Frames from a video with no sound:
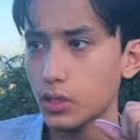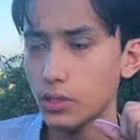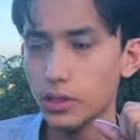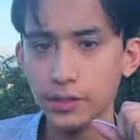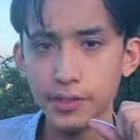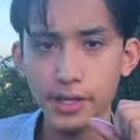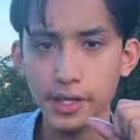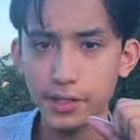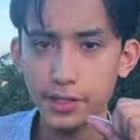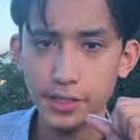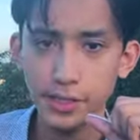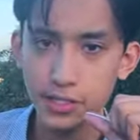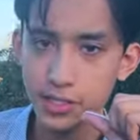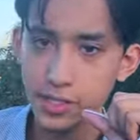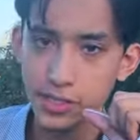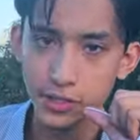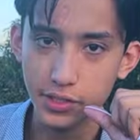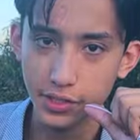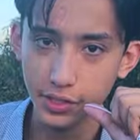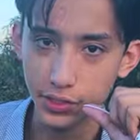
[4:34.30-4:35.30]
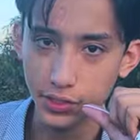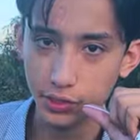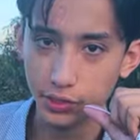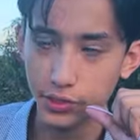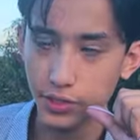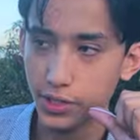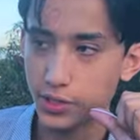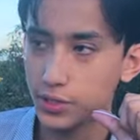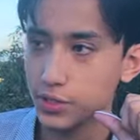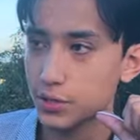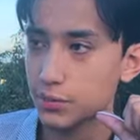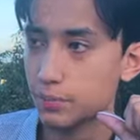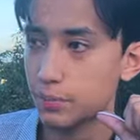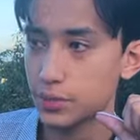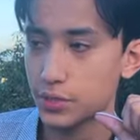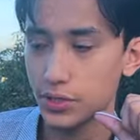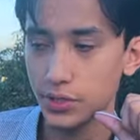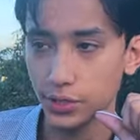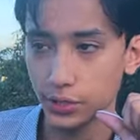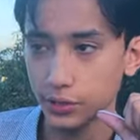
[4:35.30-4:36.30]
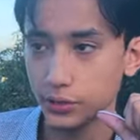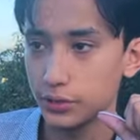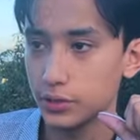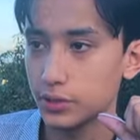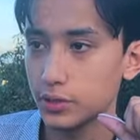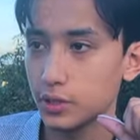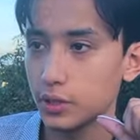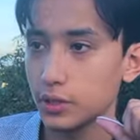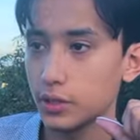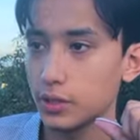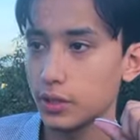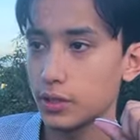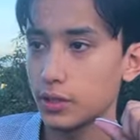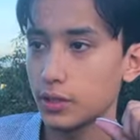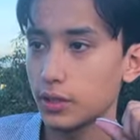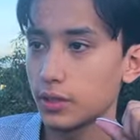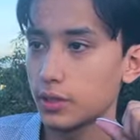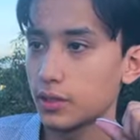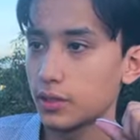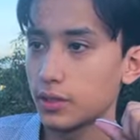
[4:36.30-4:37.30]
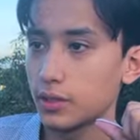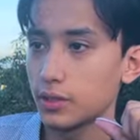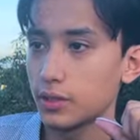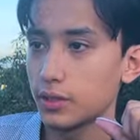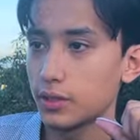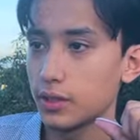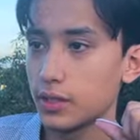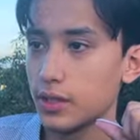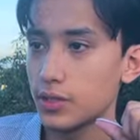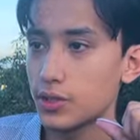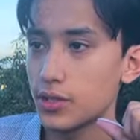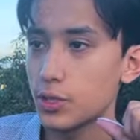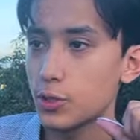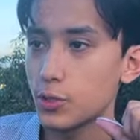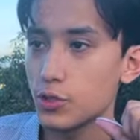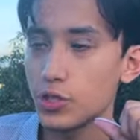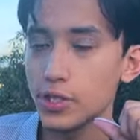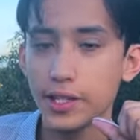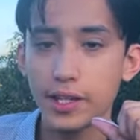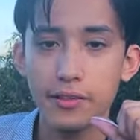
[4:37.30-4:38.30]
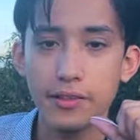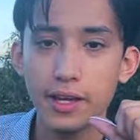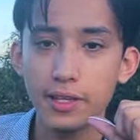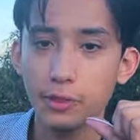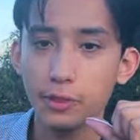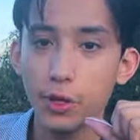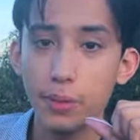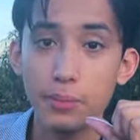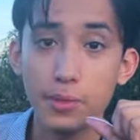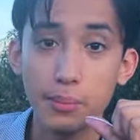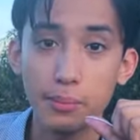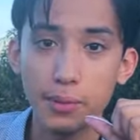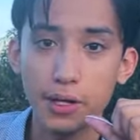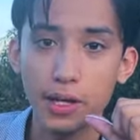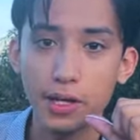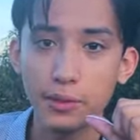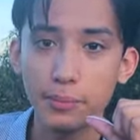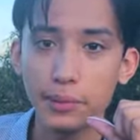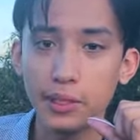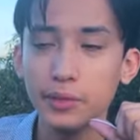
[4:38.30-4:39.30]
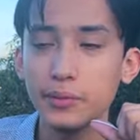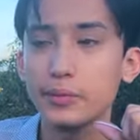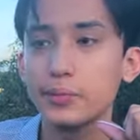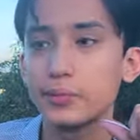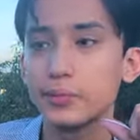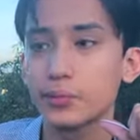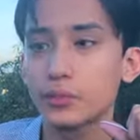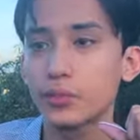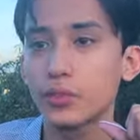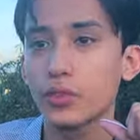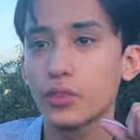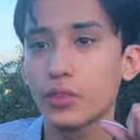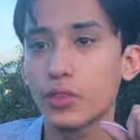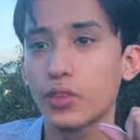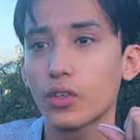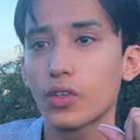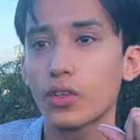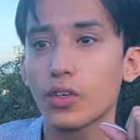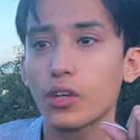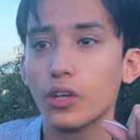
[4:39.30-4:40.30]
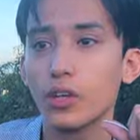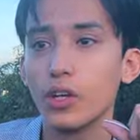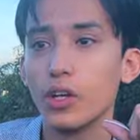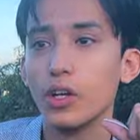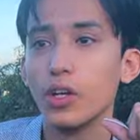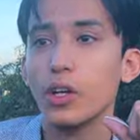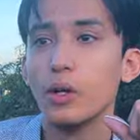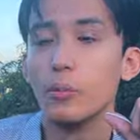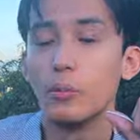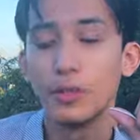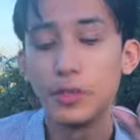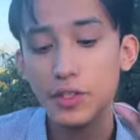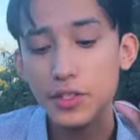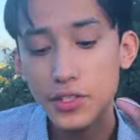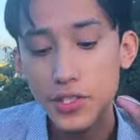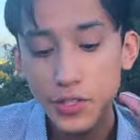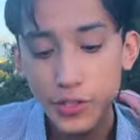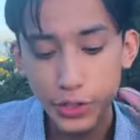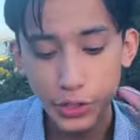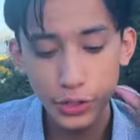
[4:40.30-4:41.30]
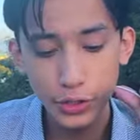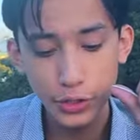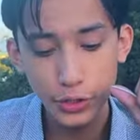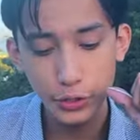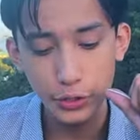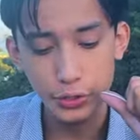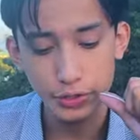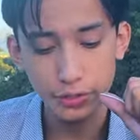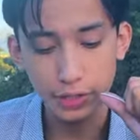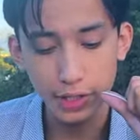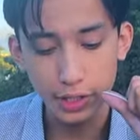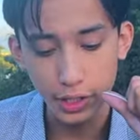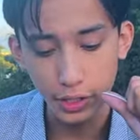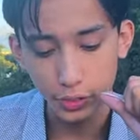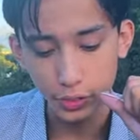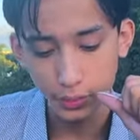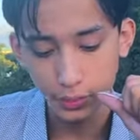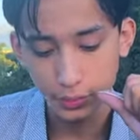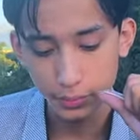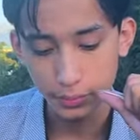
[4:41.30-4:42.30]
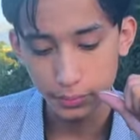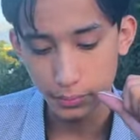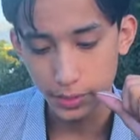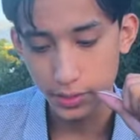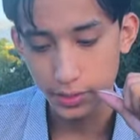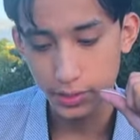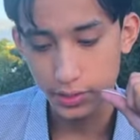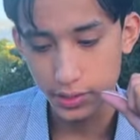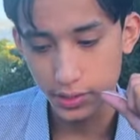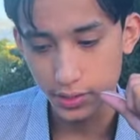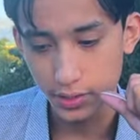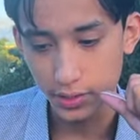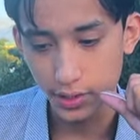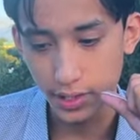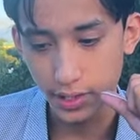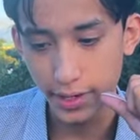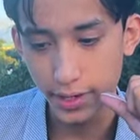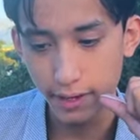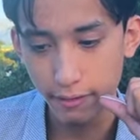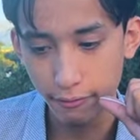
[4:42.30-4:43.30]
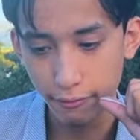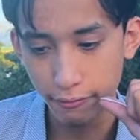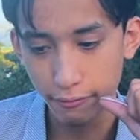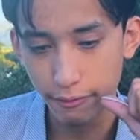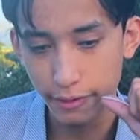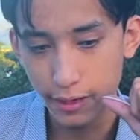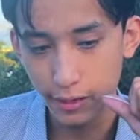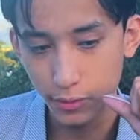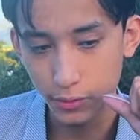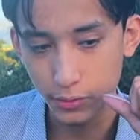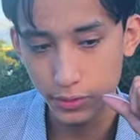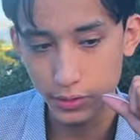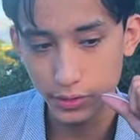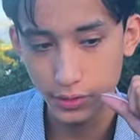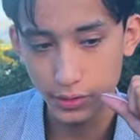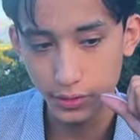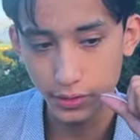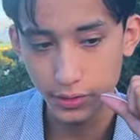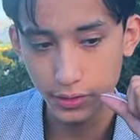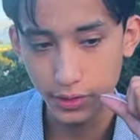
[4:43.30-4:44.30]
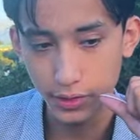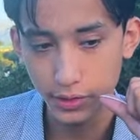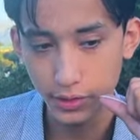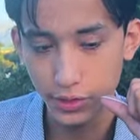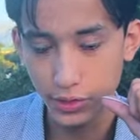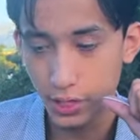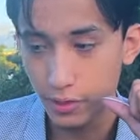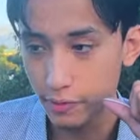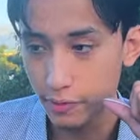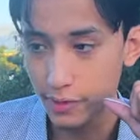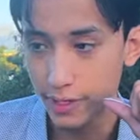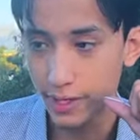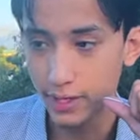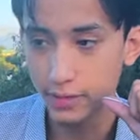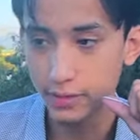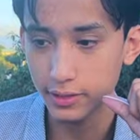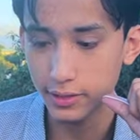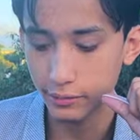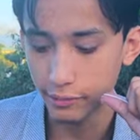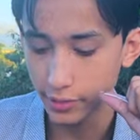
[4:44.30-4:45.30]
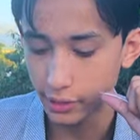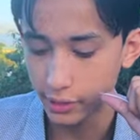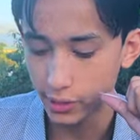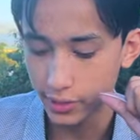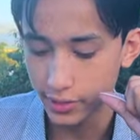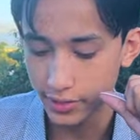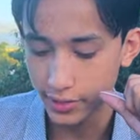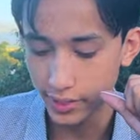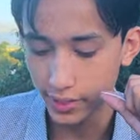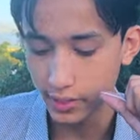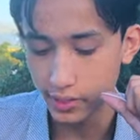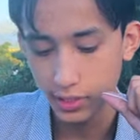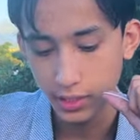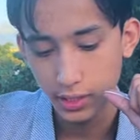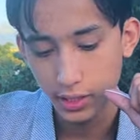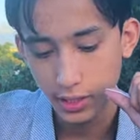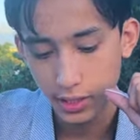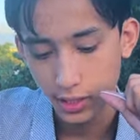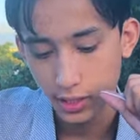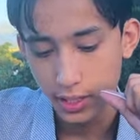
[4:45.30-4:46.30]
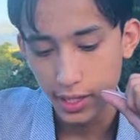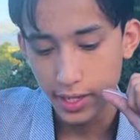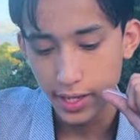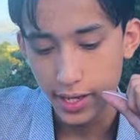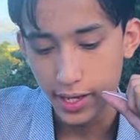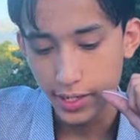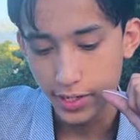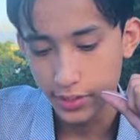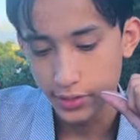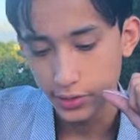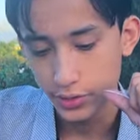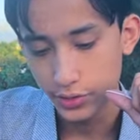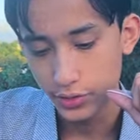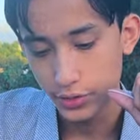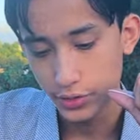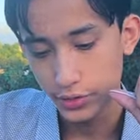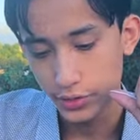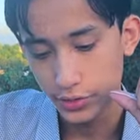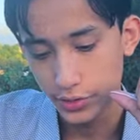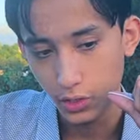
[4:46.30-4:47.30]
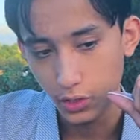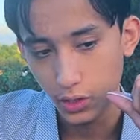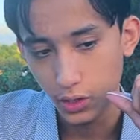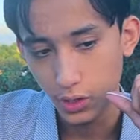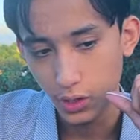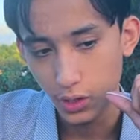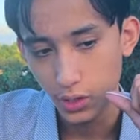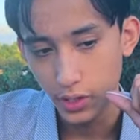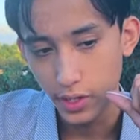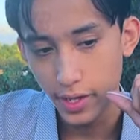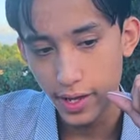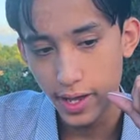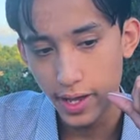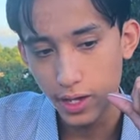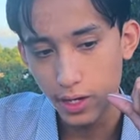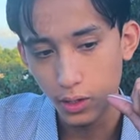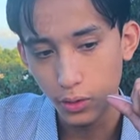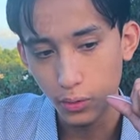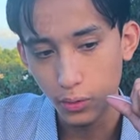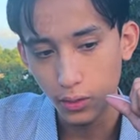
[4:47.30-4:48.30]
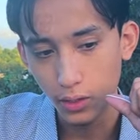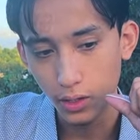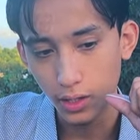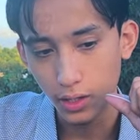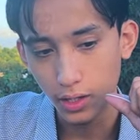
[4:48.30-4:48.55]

not in an egotistical sense, but still. It's interesting how that creeped up behind me. But this is a good news video because I have found and discovered that and realized that. And now